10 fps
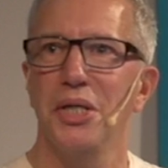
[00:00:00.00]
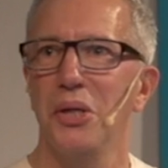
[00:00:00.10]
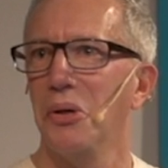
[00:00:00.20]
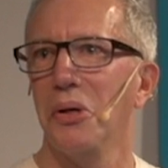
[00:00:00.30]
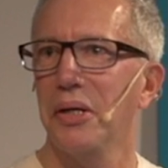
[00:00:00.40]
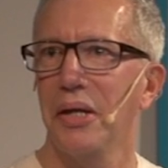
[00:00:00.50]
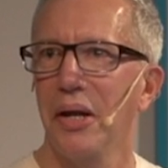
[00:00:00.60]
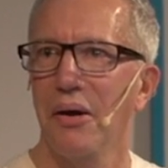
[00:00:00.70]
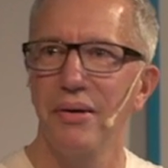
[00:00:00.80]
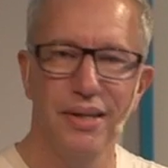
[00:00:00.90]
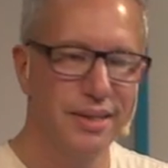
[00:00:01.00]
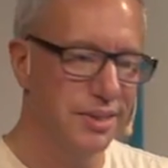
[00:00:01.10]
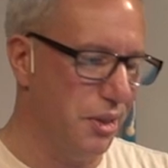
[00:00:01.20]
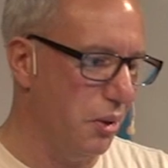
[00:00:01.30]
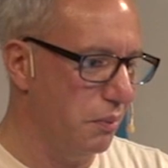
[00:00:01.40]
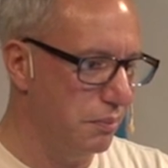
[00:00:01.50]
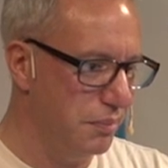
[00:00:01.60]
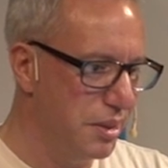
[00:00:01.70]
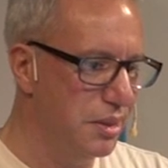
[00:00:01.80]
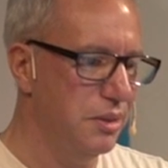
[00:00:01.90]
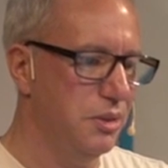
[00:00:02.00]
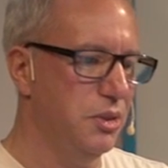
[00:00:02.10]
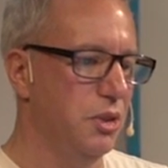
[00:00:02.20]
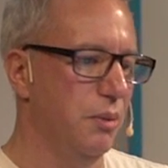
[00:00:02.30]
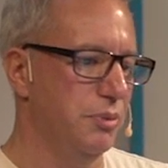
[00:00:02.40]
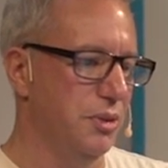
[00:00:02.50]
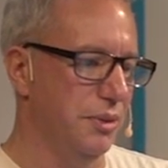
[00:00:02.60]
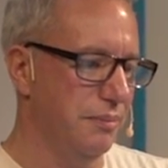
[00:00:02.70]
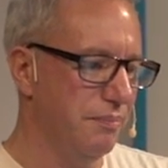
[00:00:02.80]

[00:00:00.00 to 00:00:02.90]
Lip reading: he look? So job done.